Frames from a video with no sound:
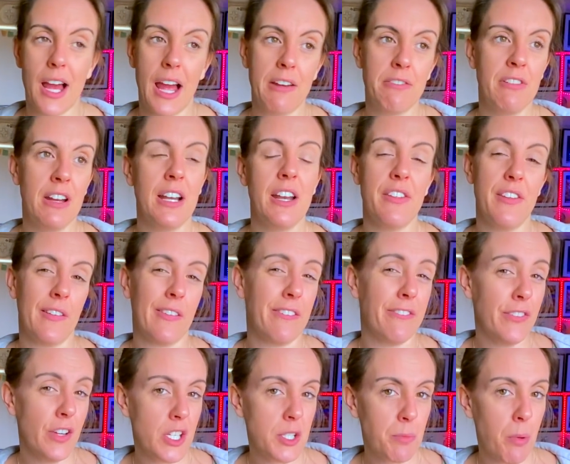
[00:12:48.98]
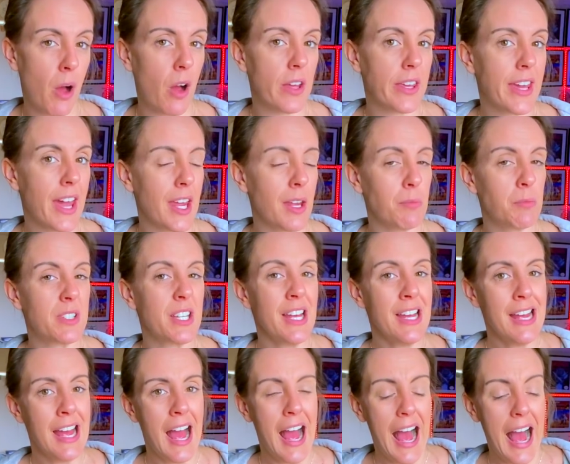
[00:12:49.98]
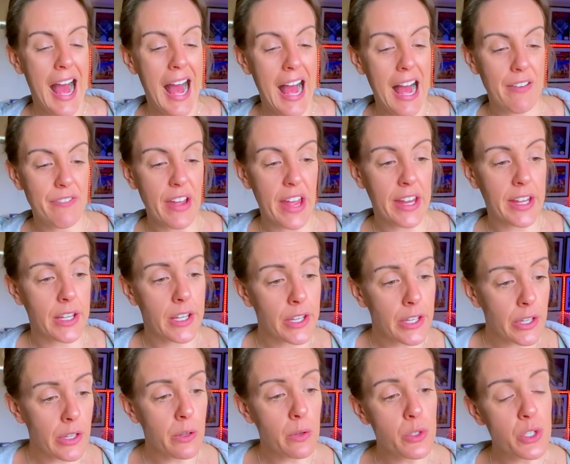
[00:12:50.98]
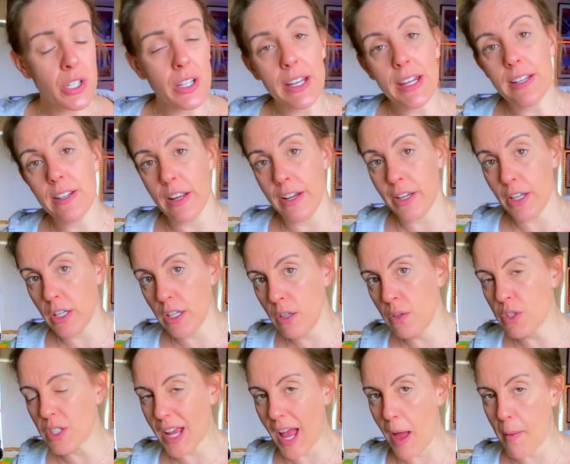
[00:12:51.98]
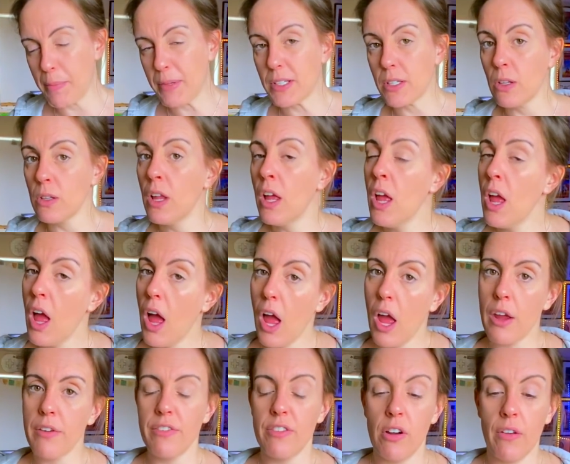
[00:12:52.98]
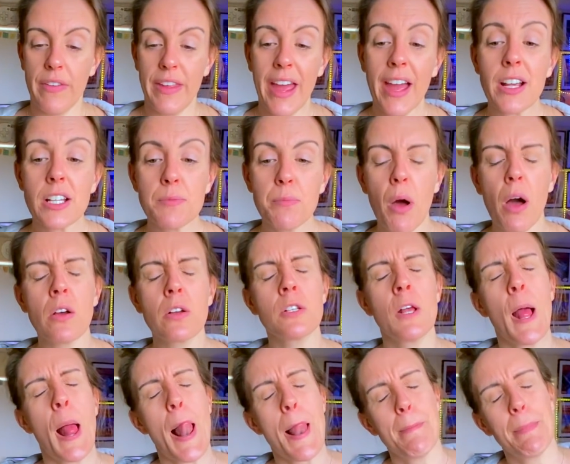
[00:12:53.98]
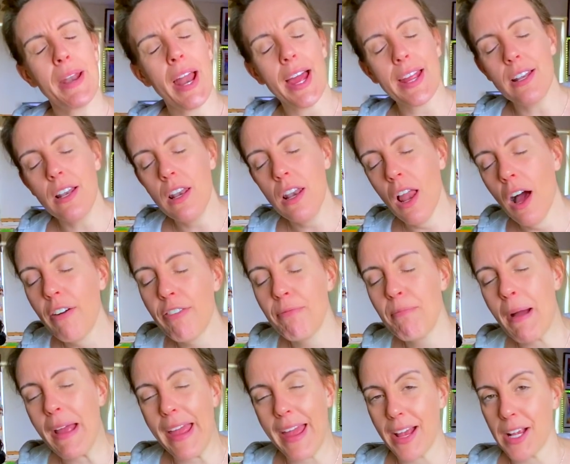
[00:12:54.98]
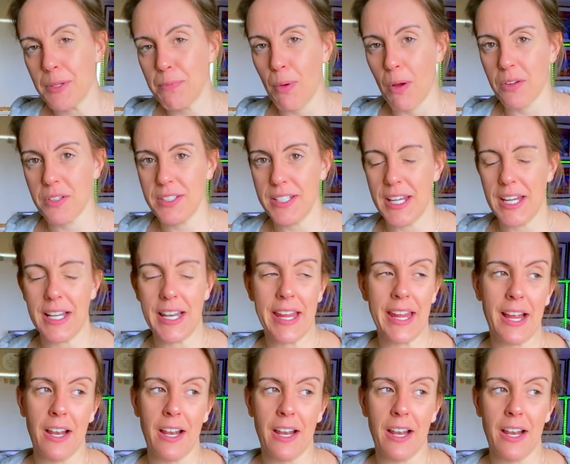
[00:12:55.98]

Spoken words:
I really think the first party games have a huge lead and a huge capital over on the Xbox, but I love my Xbox dearly.